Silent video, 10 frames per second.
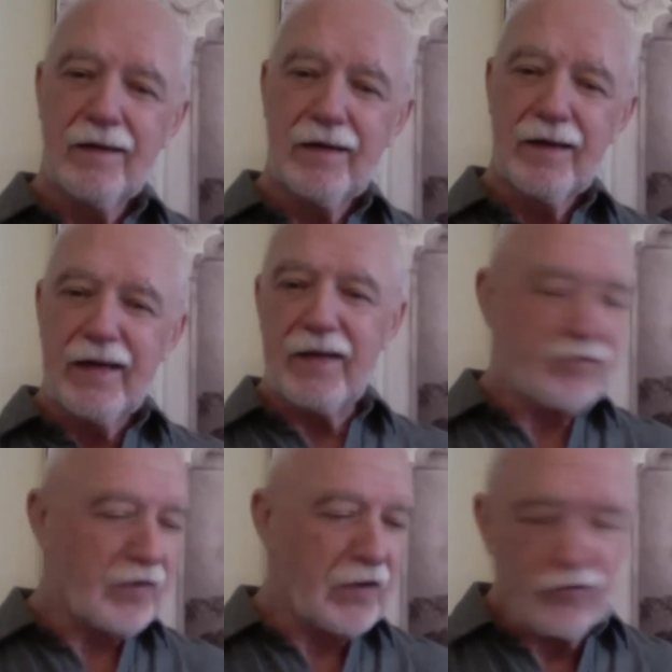He
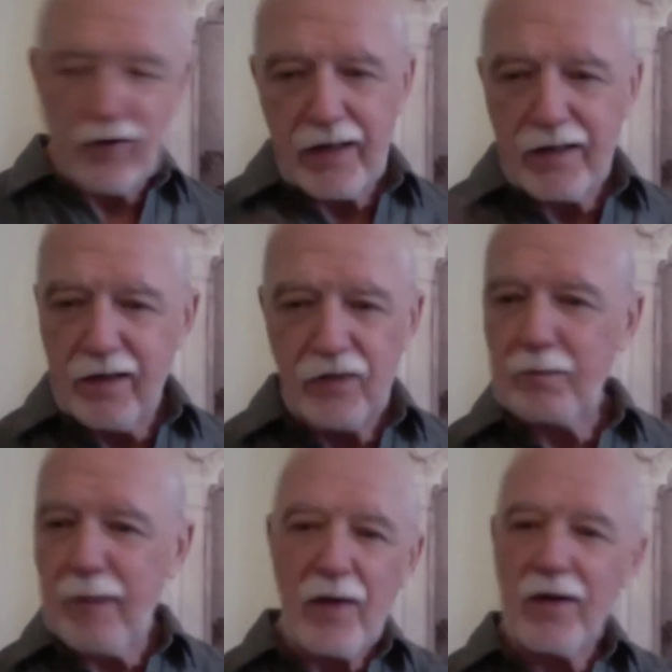frustrated his
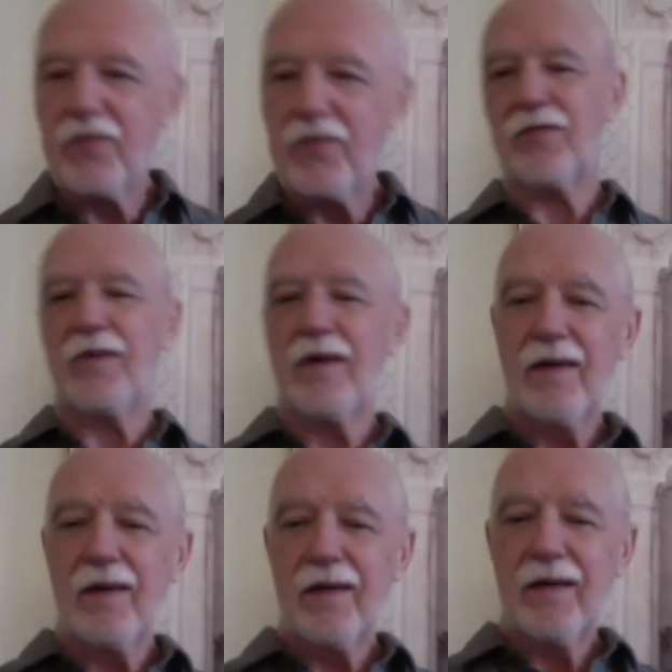parents.
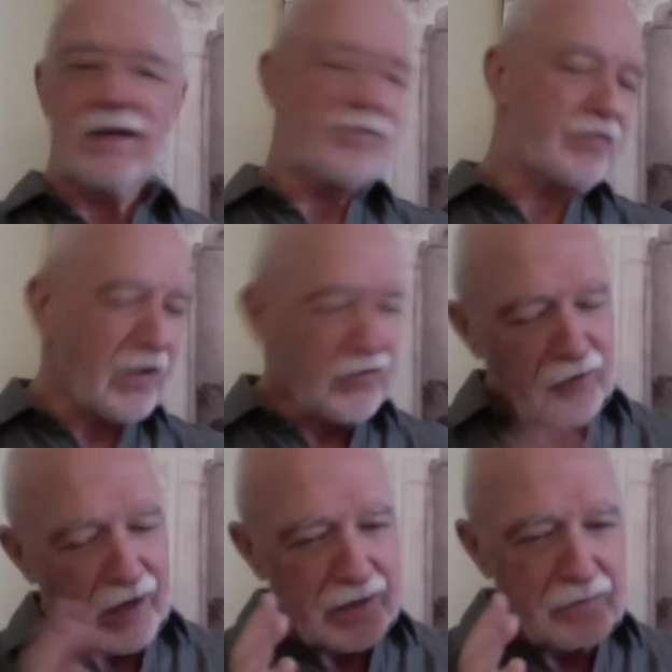He
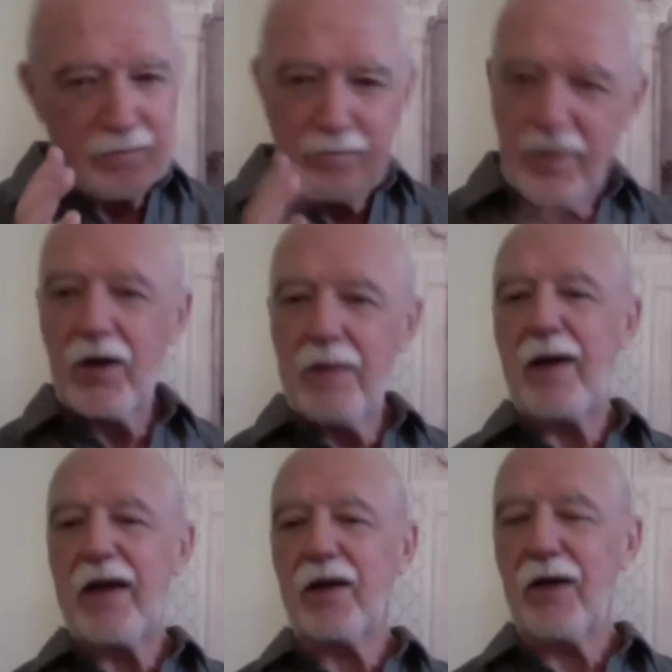frustrated Mary
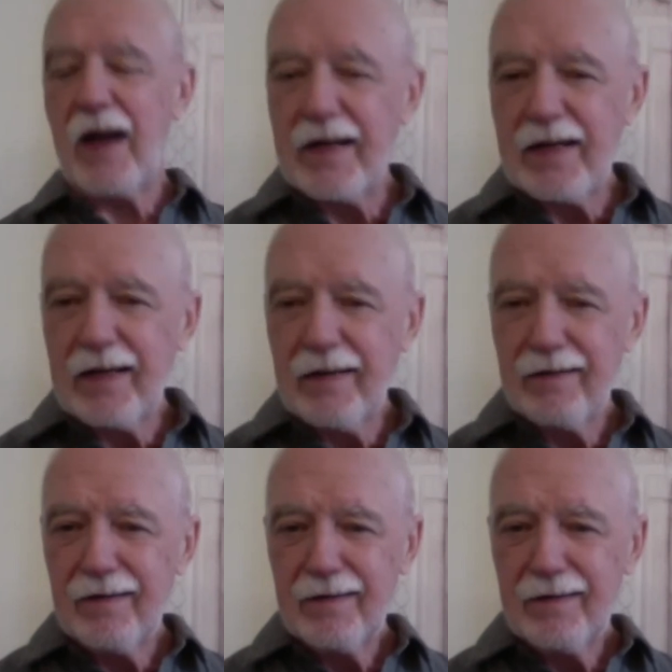Baker Eddy.
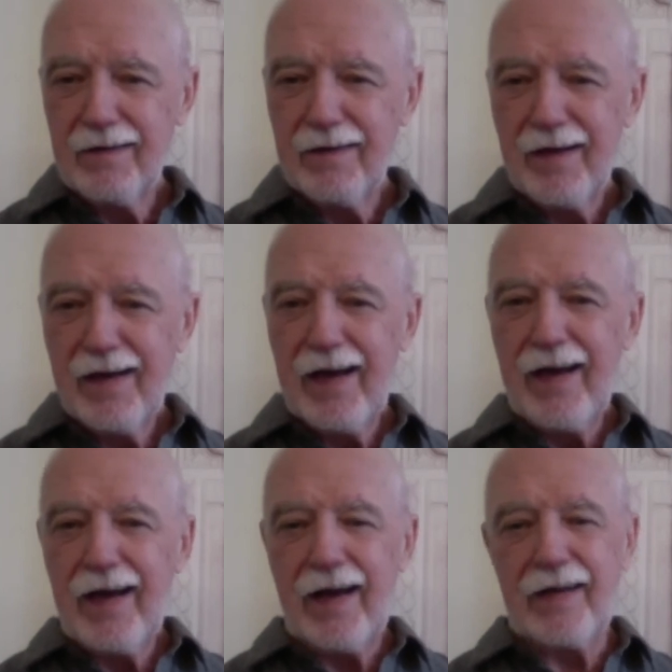
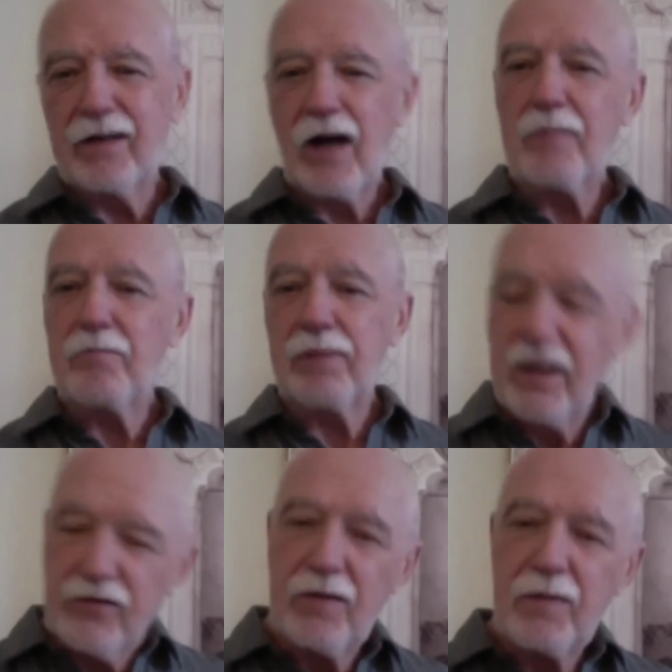And God
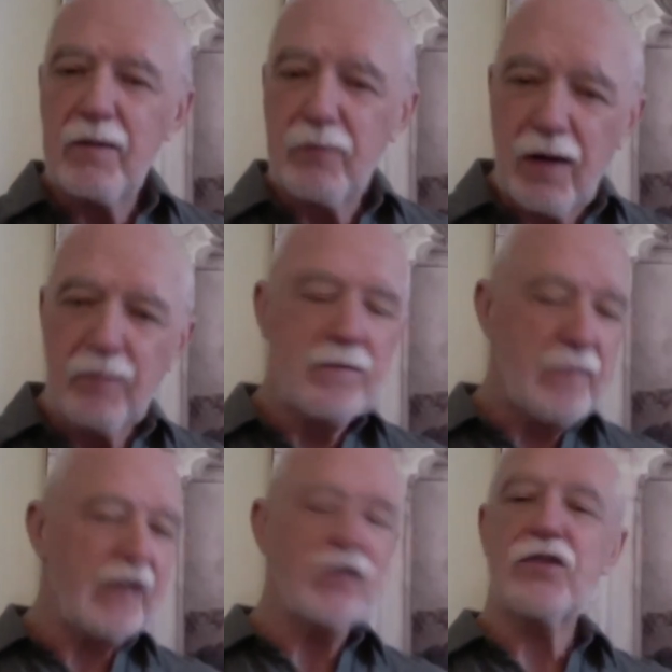bless him, he probably
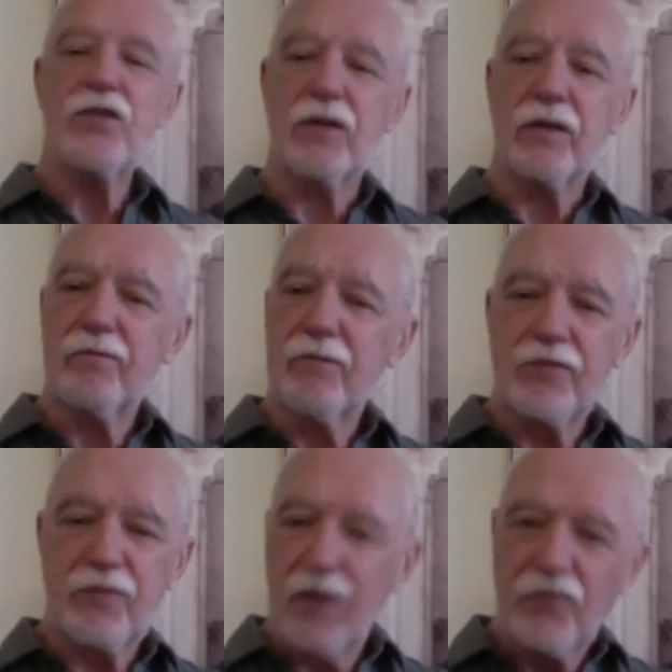managed to
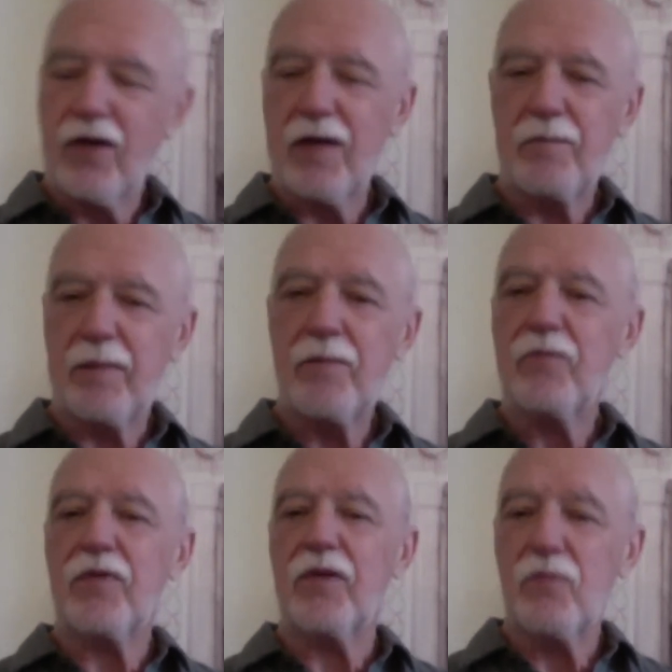frustrate people
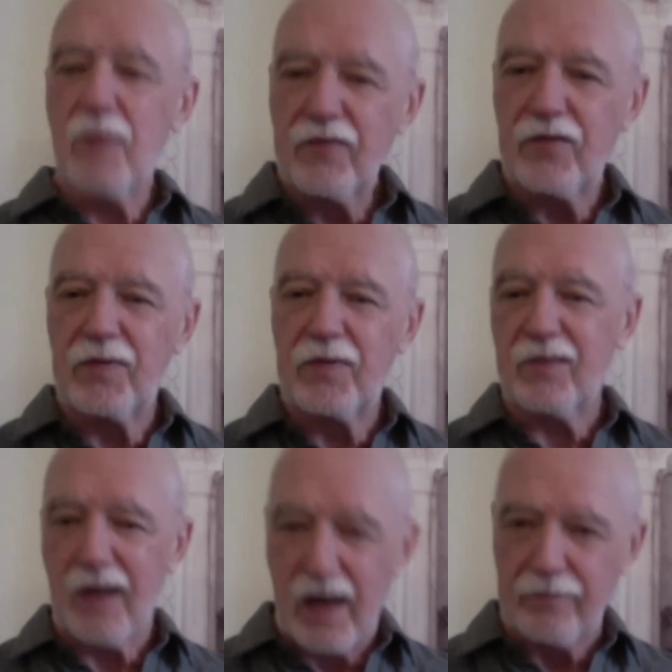for the rest of his
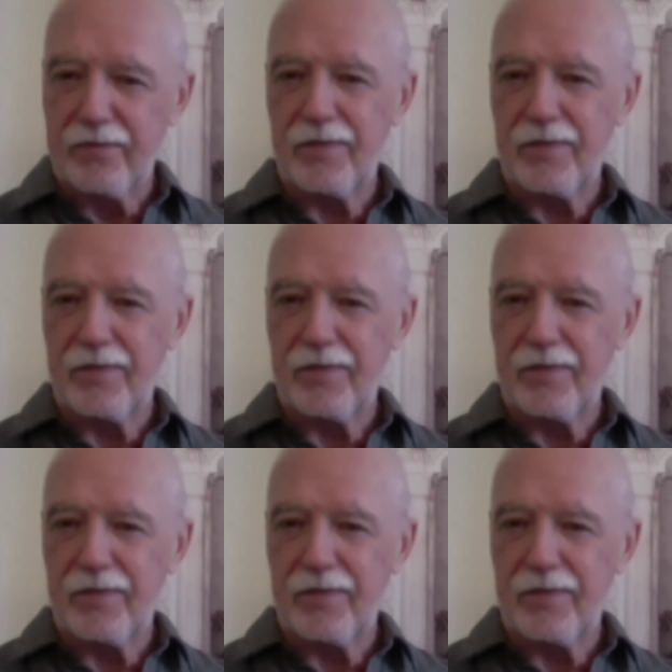life.